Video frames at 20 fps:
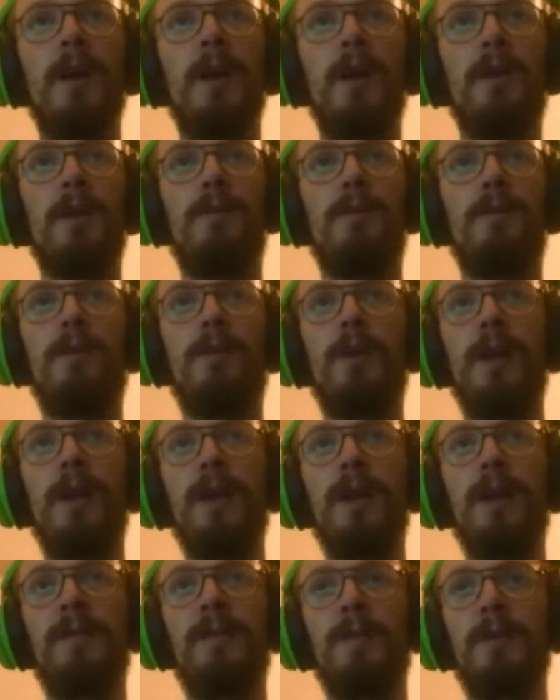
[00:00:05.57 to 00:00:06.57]
for
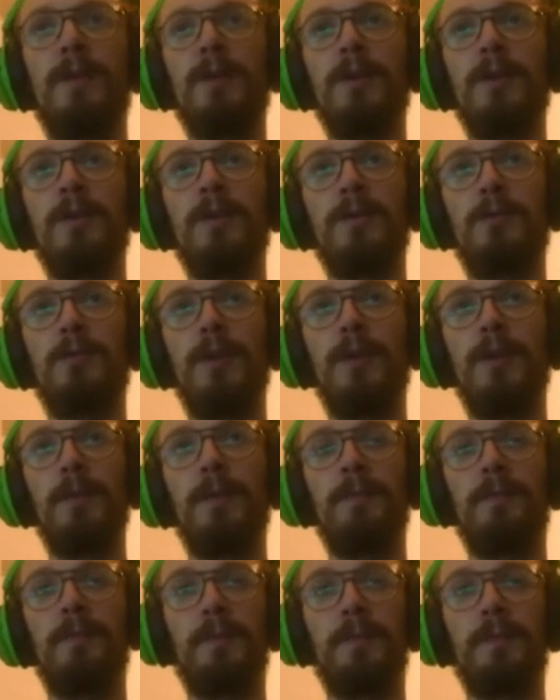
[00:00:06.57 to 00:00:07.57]
11.3.
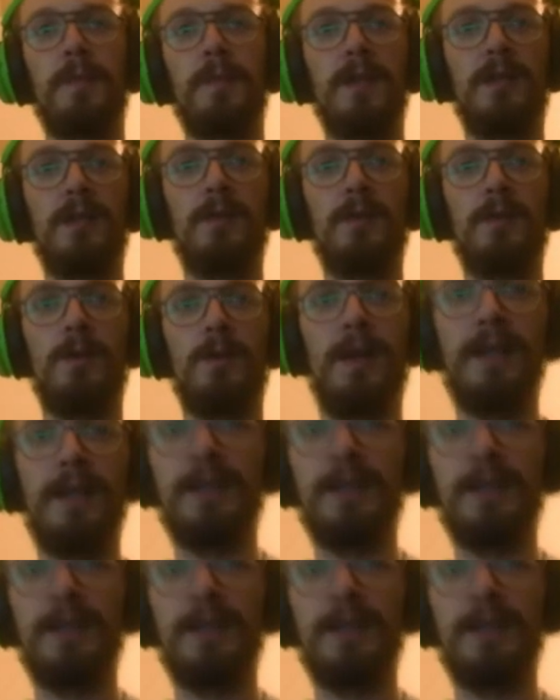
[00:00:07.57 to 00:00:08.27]
So let's